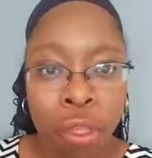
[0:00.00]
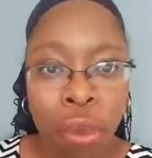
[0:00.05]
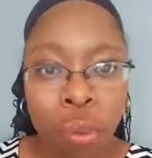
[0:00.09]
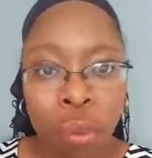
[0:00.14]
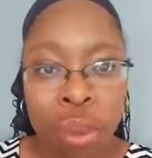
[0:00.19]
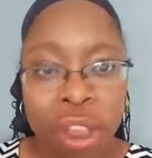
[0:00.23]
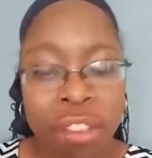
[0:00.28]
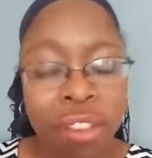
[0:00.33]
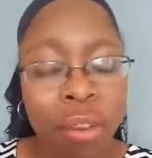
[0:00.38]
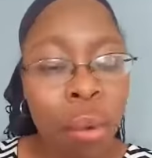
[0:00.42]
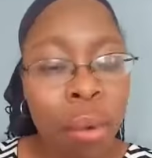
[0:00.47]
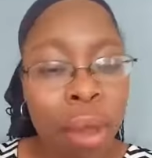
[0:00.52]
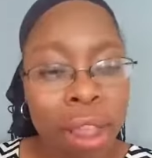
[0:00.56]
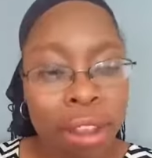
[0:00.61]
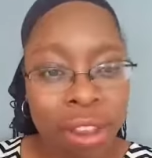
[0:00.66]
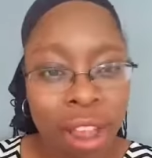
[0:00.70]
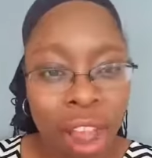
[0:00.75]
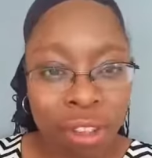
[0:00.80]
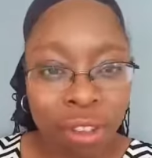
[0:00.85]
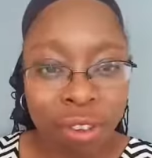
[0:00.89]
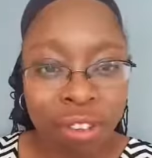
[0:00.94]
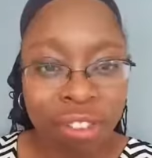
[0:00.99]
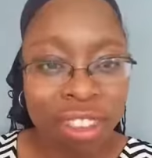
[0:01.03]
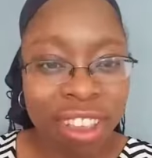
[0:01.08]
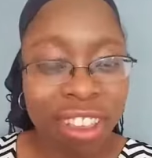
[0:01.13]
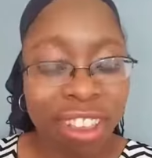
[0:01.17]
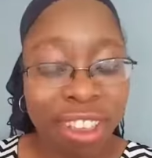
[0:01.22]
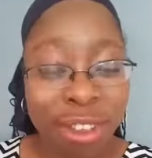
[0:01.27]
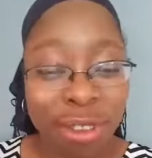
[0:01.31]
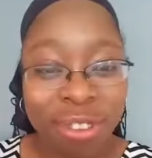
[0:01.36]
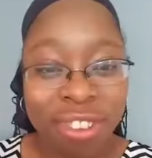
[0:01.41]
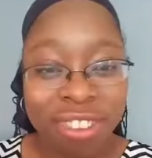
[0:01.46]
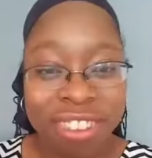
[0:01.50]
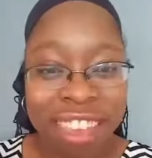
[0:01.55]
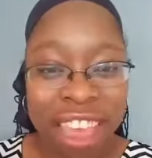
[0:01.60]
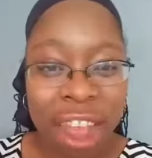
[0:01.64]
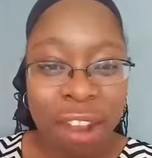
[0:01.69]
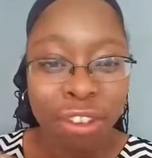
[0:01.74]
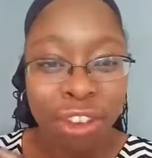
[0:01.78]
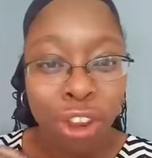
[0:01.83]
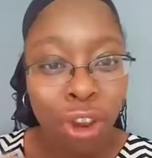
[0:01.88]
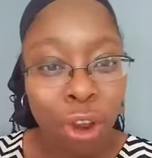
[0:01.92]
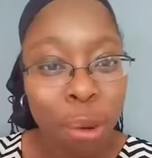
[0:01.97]
the reason why Dr. Z uses
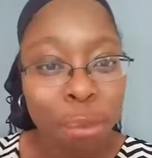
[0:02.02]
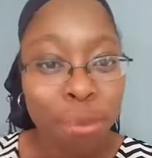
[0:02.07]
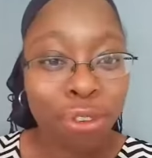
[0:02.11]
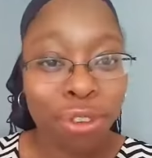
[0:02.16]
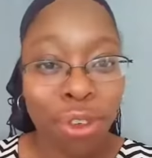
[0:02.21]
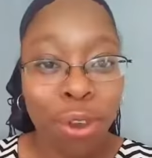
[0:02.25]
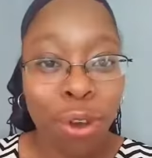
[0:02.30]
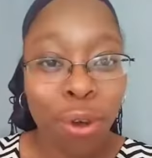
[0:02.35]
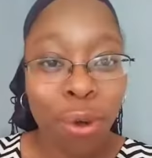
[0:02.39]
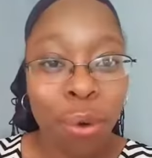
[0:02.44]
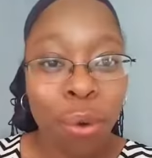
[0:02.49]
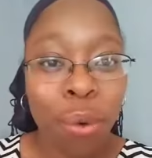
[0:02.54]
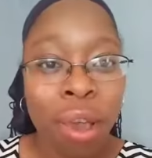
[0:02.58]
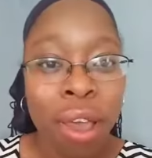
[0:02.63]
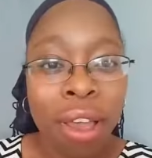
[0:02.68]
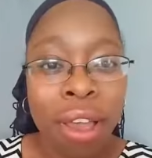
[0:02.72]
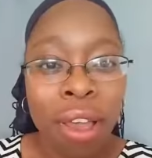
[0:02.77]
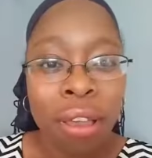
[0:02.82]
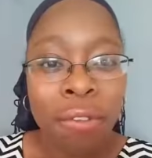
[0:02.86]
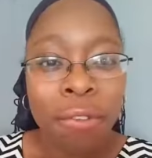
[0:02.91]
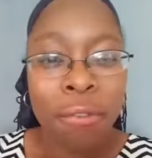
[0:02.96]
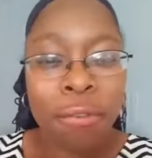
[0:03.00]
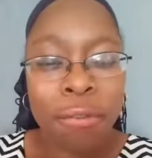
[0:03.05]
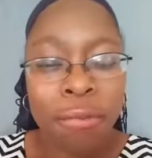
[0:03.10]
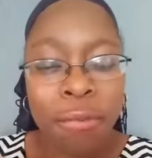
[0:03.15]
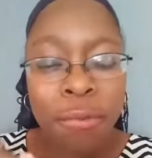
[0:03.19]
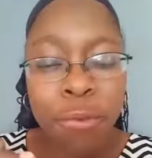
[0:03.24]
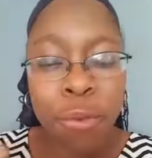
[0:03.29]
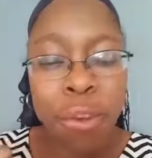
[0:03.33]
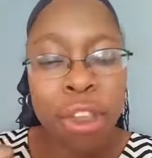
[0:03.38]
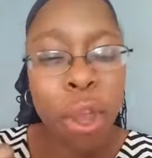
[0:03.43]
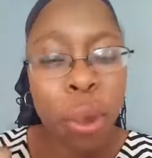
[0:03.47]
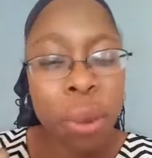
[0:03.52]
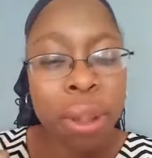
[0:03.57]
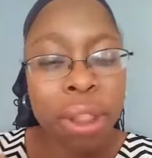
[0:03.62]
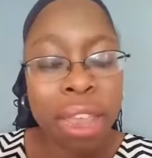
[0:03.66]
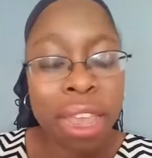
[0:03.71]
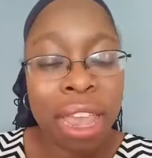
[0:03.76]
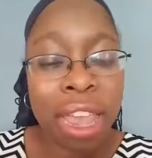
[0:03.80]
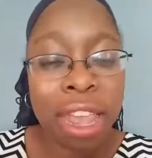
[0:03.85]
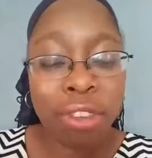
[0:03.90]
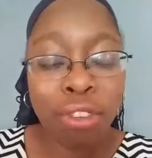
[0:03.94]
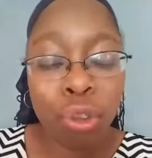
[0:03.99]
that term so
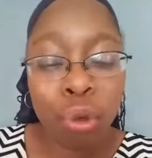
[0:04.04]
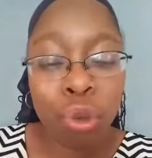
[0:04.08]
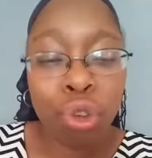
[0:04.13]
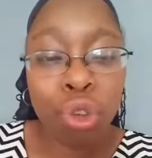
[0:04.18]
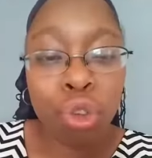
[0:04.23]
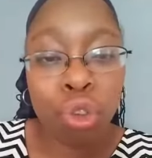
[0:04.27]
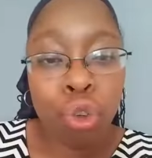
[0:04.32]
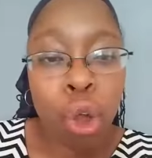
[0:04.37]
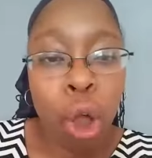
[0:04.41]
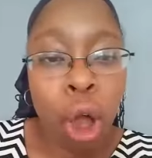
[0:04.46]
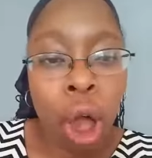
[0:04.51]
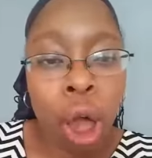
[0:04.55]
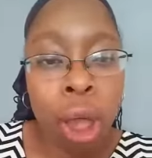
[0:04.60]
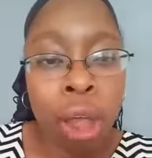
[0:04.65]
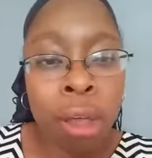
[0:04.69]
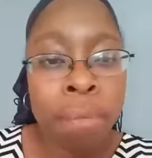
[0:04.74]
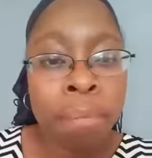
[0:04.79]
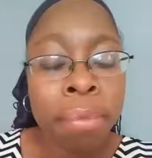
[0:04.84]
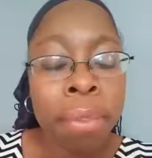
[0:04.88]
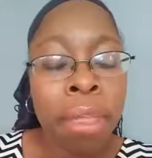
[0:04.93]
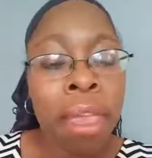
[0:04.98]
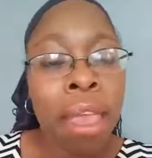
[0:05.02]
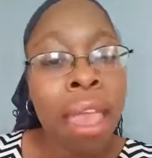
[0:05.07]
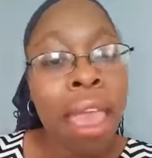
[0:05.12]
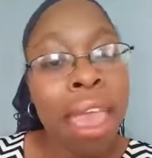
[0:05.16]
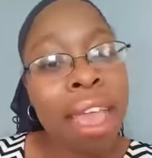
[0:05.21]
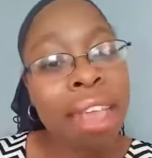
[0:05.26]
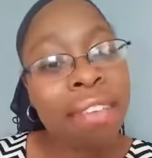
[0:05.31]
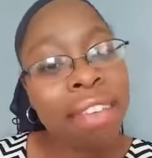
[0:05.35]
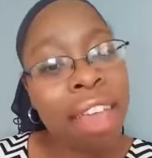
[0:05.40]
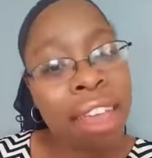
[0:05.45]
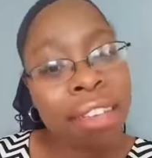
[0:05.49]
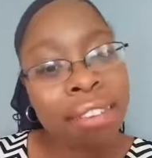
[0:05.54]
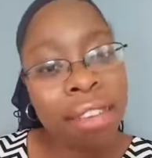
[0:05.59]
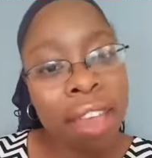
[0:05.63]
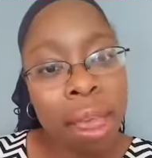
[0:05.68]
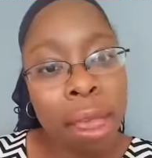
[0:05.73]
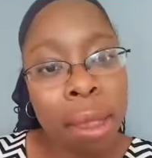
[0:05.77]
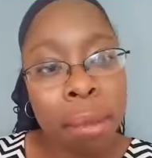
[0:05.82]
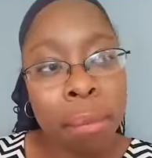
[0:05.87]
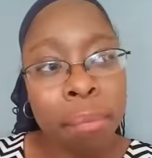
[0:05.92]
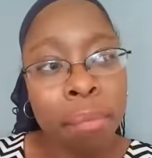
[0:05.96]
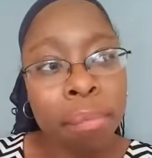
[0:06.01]
frequently and so strong is as
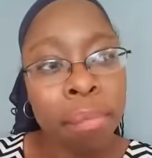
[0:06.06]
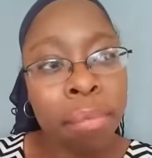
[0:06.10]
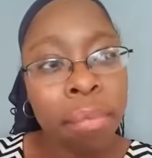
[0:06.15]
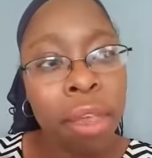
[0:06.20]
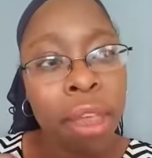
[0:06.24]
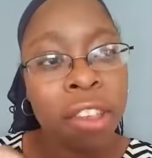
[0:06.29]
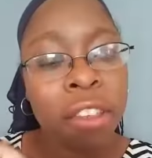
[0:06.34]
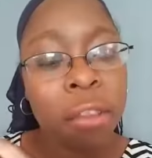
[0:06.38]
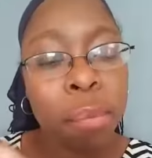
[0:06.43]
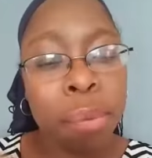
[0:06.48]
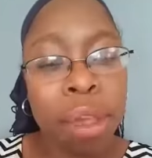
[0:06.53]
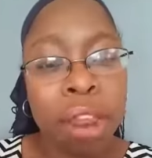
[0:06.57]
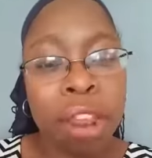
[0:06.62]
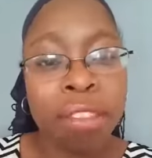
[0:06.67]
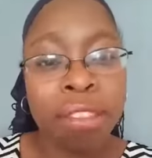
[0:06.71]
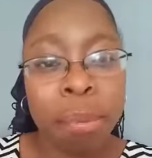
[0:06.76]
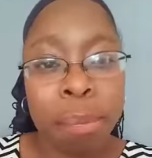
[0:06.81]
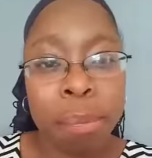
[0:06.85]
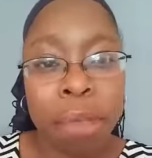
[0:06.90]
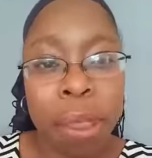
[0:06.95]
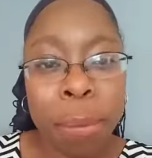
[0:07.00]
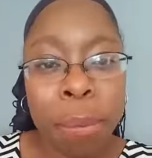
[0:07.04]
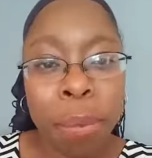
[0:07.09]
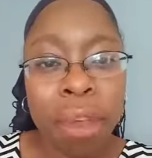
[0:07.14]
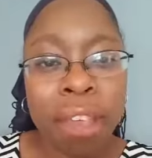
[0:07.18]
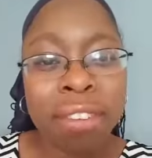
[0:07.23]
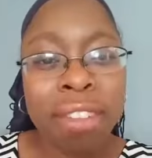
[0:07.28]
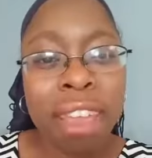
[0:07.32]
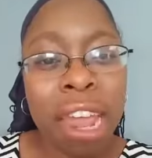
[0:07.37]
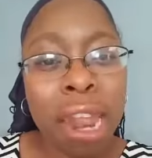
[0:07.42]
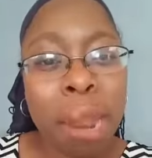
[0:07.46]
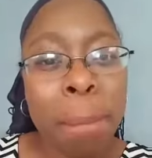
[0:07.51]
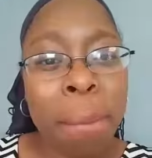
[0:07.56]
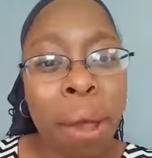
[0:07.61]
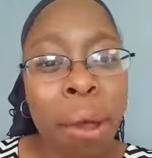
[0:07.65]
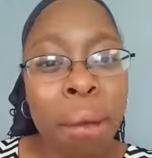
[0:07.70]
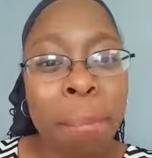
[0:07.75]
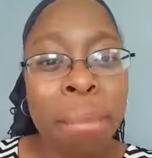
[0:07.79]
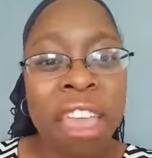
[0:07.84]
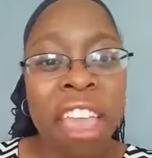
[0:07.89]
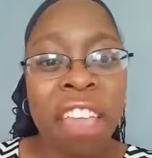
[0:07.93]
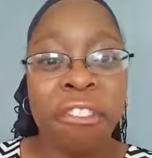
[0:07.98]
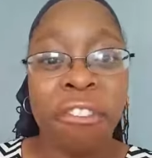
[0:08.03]
I explain it to people, it's not
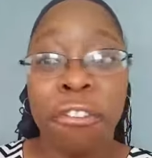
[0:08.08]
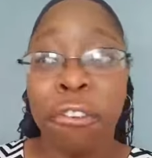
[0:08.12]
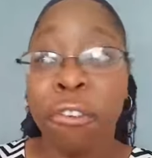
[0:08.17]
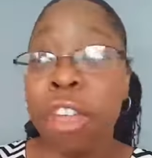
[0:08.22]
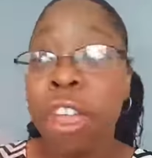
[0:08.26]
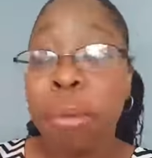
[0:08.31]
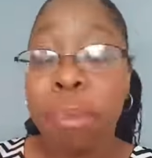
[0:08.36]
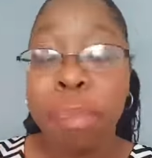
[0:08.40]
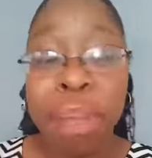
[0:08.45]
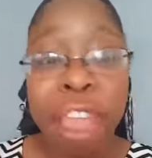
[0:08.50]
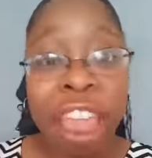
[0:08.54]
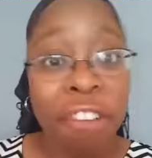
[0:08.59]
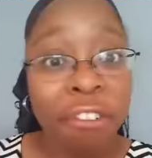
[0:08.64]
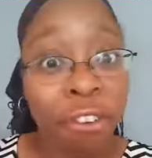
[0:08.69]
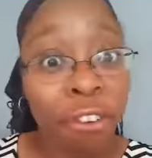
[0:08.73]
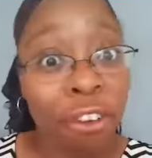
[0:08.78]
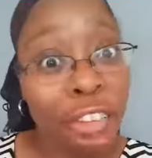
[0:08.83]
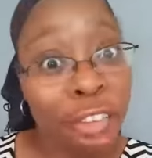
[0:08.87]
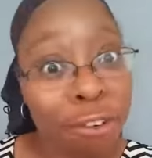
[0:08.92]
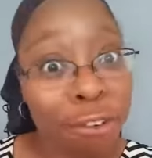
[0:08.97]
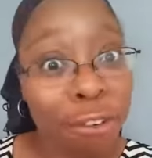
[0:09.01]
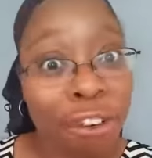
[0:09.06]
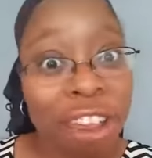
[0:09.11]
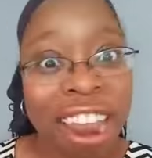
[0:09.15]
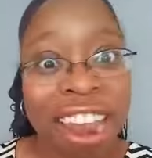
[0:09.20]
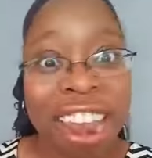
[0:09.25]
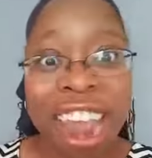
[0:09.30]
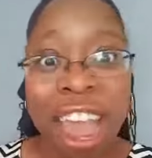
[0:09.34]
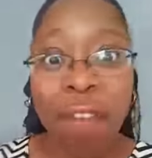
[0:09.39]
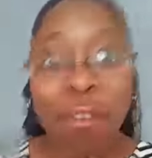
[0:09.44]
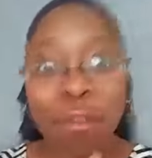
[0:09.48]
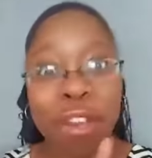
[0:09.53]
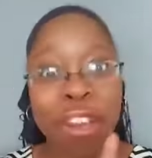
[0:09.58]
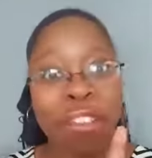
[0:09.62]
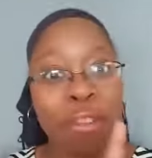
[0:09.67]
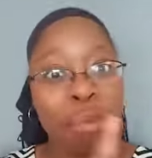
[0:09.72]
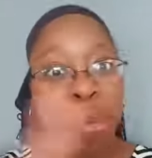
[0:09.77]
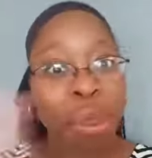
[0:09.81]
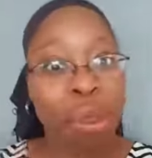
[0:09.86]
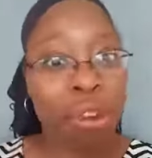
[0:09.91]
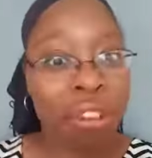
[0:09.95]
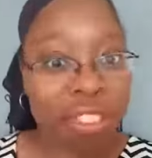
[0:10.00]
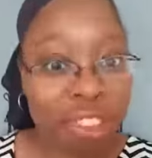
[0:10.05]
about being free of pain forever and never
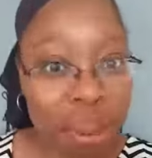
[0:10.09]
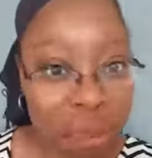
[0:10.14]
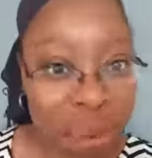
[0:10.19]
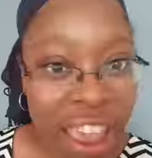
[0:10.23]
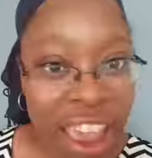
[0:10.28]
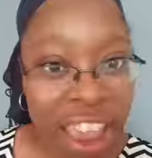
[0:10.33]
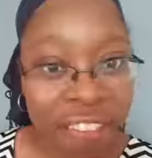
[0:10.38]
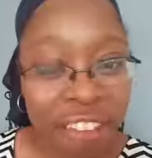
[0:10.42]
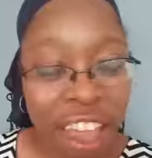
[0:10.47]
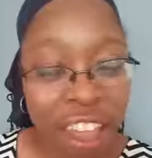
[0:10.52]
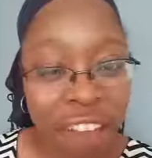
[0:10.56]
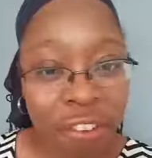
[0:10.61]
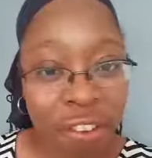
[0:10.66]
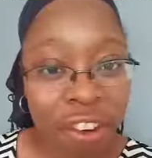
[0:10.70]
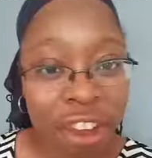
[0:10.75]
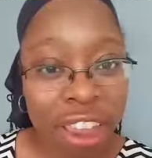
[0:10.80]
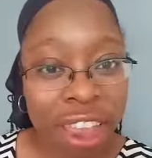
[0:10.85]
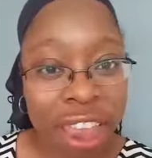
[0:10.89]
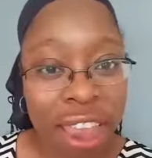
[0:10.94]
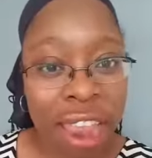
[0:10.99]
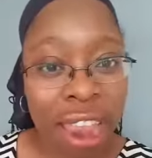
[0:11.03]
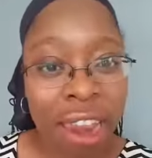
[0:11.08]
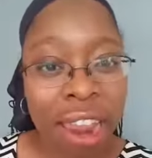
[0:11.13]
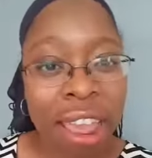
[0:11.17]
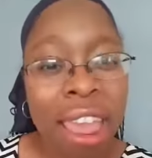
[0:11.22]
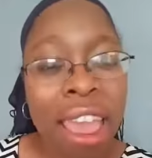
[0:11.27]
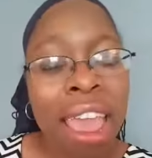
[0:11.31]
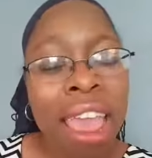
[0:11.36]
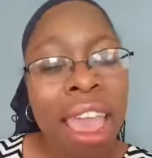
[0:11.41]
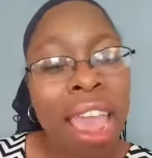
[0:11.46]
experiencing pain ever again.